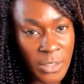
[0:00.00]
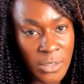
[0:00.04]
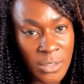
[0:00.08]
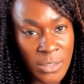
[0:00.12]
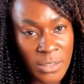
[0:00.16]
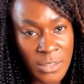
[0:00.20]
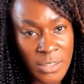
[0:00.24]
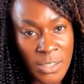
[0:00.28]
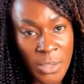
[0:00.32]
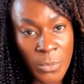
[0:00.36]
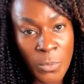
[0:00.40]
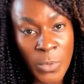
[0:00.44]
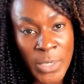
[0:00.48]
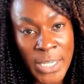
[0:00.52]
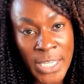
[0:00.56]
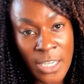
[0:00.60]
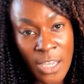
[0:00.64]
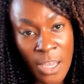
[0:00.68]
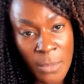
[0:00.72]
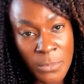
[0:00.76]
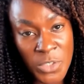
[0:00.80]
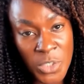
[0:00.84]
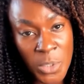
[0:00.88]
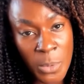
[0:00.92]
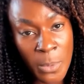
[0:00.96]
So when it
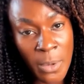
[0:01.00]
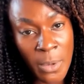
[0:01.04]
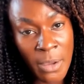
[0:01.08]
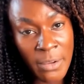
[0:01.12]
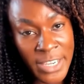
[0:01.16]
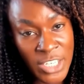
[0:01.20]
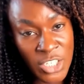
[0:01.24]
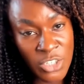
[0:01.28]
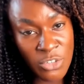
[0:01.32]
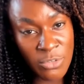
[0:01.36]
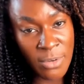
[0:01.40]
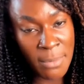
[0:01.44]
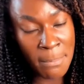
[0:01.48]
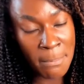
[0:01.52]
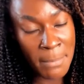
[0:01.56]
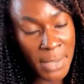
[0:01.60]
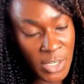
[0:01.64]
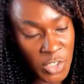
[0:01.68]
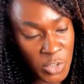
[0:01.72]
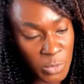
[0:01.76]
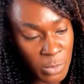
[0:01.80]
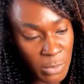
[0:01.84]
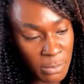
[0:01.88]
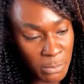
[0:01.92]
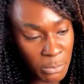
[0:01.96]
comes to our interim
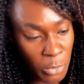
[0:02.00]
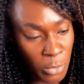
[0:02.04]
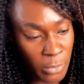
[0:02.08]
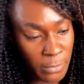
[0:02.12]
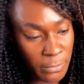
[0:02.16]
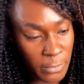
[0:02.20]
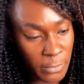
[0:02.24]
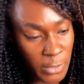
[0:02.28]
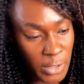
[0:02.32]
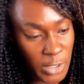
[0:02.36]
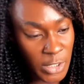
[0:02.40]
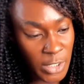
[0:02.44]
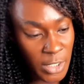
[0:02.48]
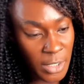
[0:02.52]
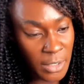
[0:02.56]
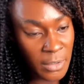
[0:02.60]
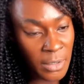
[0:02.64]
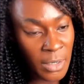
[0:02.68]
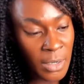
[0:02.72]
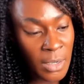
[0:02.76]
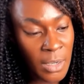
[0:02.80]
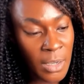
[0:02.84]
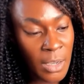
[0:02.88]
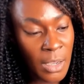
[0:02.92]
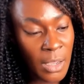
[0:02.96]
management portfolio,
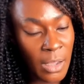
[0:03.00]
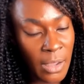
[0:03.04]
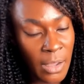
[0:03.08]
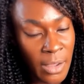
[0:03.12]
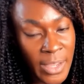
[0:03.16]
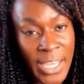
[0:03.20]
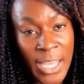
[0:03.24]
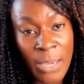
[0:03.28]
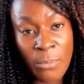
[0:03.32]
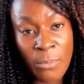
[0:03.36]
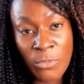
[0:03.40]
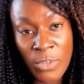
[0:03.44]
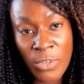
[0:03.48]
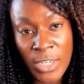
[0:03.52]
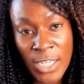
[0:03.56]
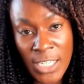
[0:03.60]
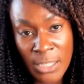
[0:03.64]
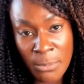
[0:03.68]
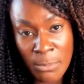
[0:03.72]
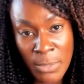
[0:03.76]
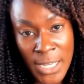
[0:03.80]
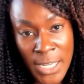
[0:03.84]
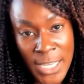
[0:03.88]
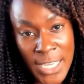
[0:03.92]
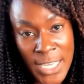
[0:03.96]
I am really
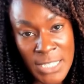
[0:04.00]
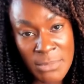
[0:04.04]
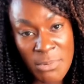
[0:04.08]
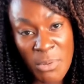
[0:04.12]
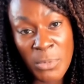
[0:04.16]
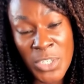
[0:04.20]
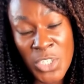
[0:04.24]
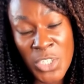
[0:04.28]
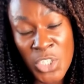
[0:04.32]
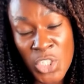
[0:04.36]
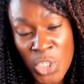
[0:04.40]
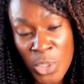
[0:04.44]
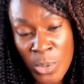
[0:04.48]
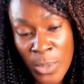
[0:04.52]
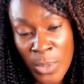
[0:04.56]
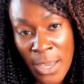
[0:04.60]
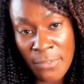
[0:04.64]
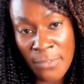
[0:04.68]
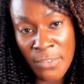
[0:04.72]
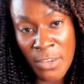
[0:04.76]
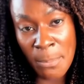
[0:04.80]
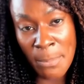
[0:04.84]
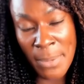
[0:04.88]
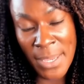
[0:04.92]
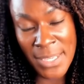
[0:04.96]
pleased, but we do have
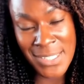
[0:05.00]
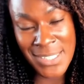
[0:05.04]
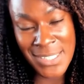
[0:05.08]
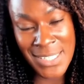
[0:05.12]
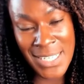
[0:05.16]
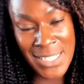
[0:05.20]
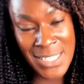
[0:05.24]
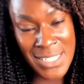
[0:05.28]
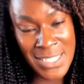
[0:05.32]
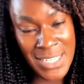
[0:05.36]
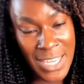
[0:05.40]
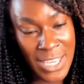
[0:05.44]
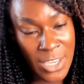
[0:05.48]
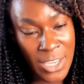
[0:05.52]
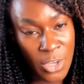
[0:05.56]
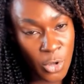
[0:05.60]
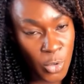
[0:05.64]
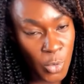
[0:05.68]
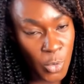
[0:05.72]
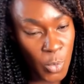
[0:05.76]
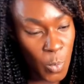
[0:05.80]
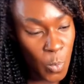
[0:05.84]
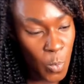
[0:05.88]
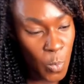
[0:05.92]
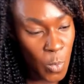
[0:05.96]
capacity to take on
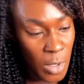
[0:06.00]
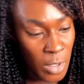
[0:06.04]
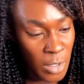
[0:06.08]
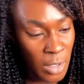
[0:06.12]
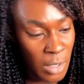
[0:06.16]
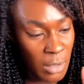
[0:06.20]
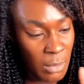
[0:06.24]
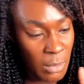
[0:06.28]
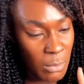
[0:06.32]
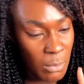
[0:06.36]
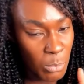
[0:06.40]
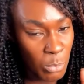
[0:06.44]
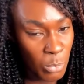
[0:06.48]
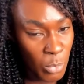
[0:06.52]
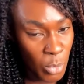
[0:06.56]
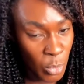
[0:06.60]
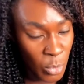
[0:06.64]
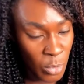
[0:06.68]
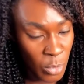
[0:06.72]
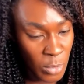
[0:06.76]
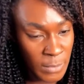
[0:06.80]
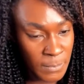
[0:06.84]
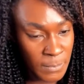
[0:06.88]
one more.